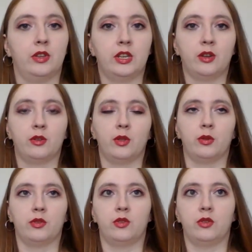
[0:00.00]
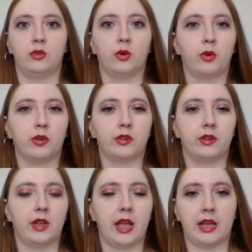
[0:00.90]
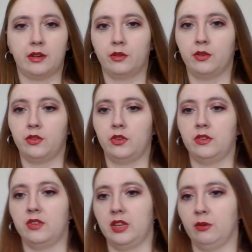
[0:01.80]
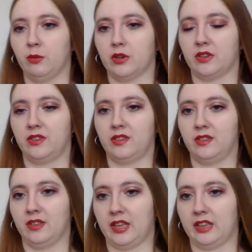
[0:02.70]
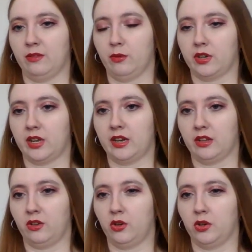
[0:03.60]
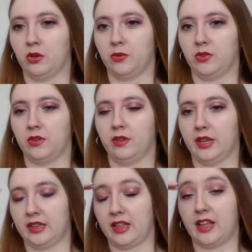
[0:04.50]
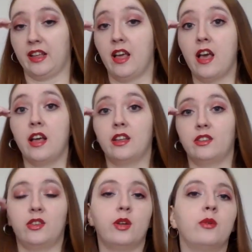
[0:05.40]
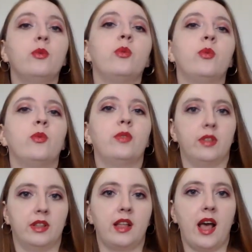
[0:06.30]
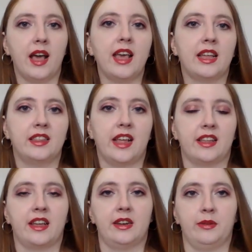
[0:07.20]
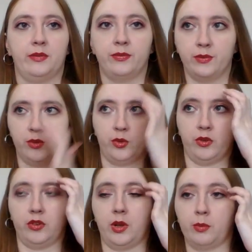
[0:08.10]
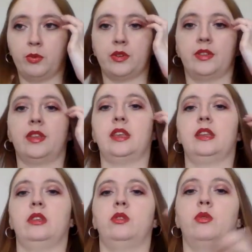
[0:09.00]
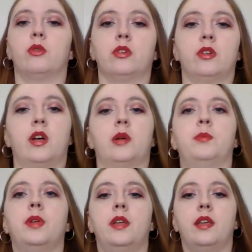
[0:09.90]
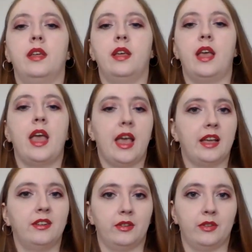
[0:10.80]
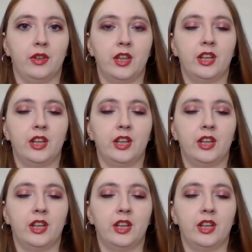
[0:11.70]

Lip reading: You know those door handles you see where it's like, where it kind of curves like that? So I had that kind of doorknob where it's like a doorknob handle.